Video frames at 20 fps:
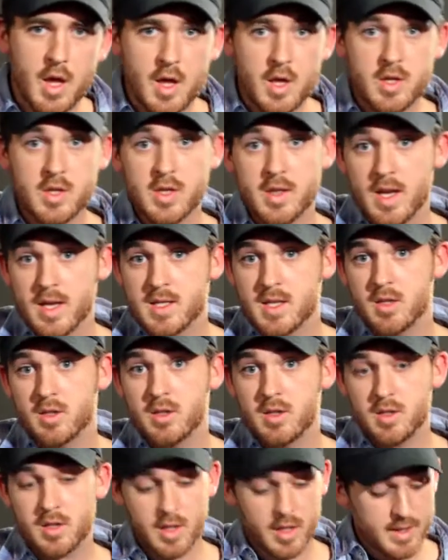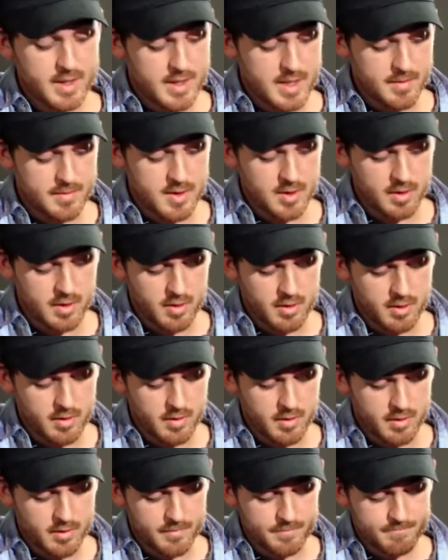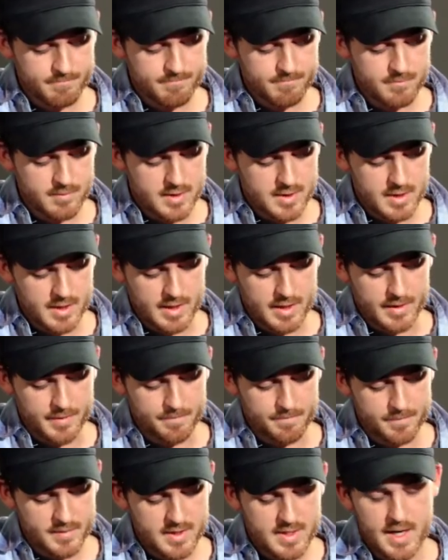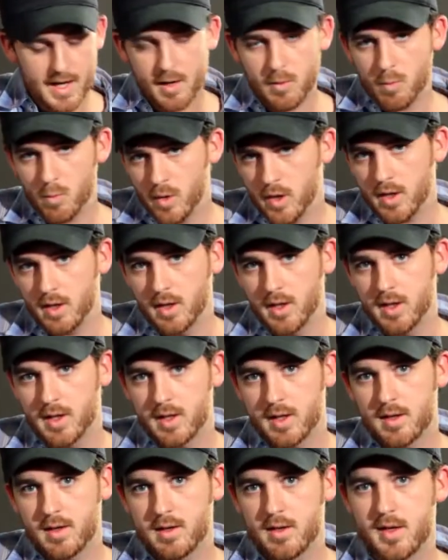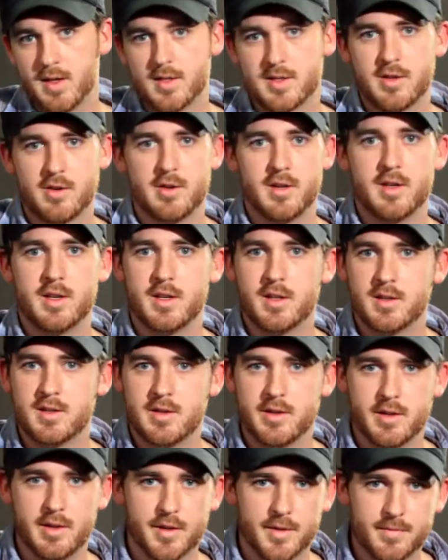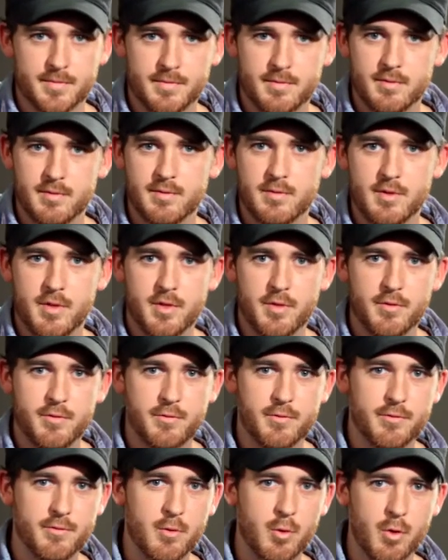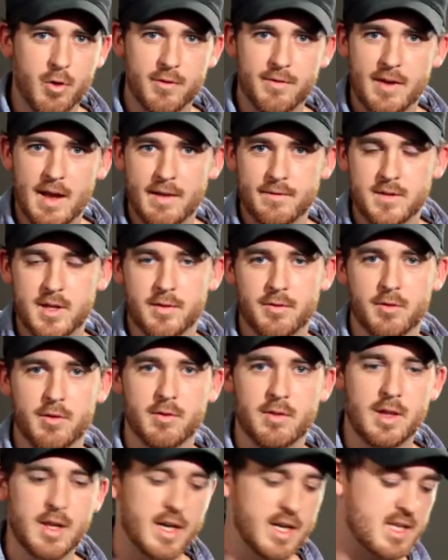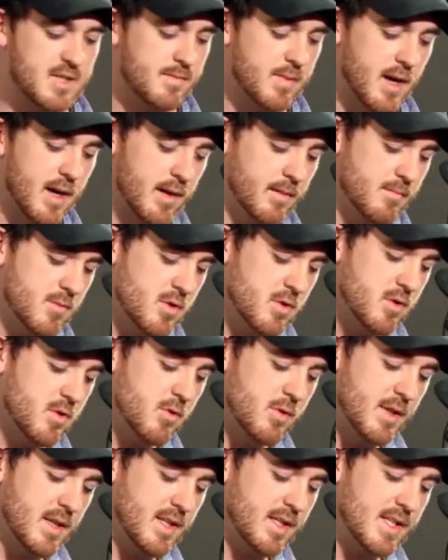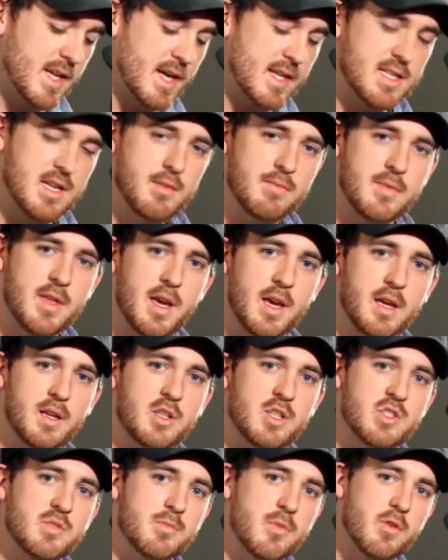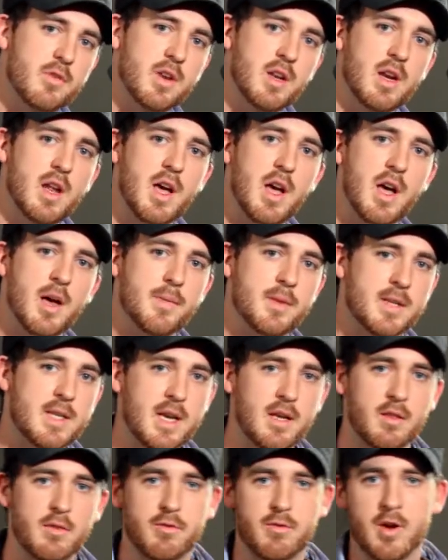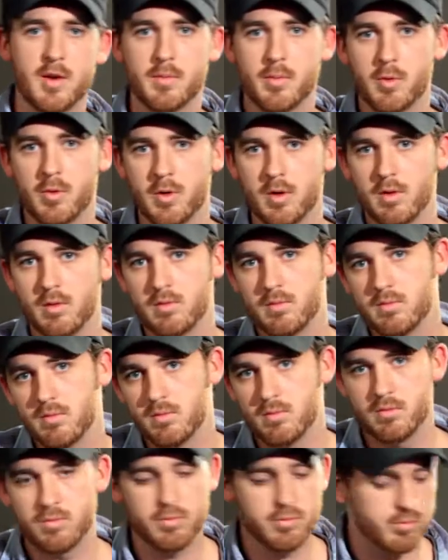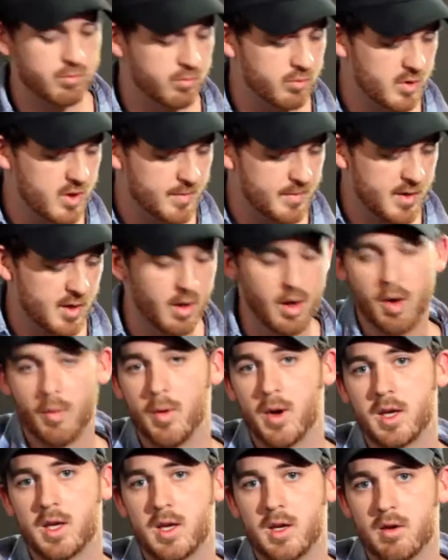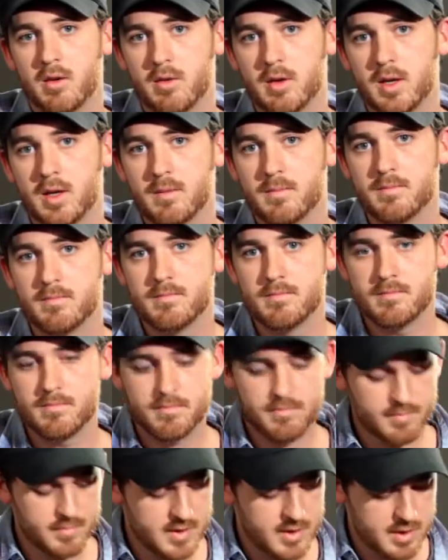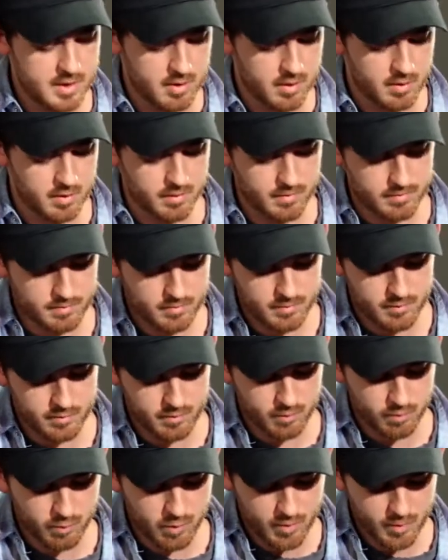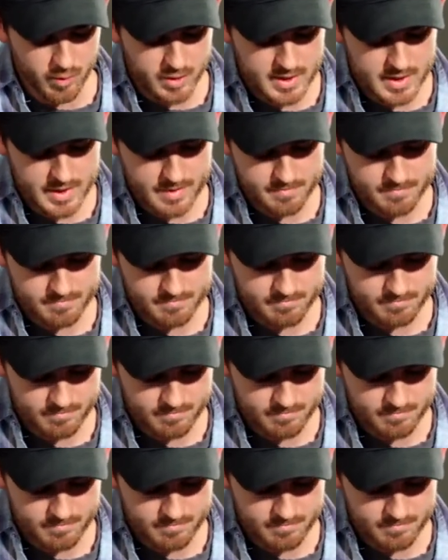So that's a good concept to learn, to take one lick and turn it into 4 or 5 different licks by doing the exact same thing, just moving it up and down the fretboard depending on what key you're in. So one more time.